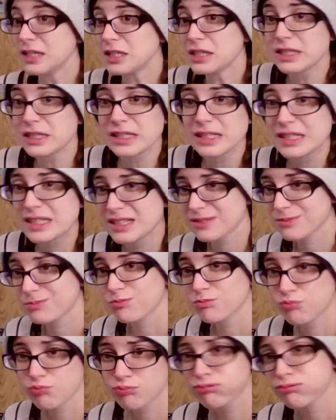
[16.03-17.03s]
it's
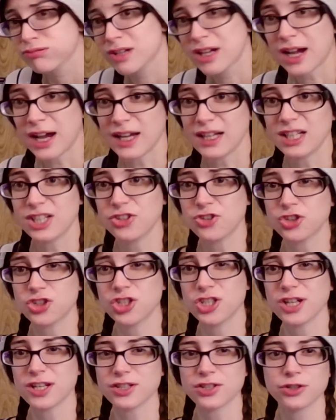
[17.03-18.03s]
kind of
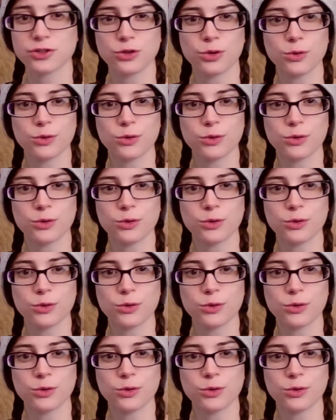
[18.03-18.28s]
just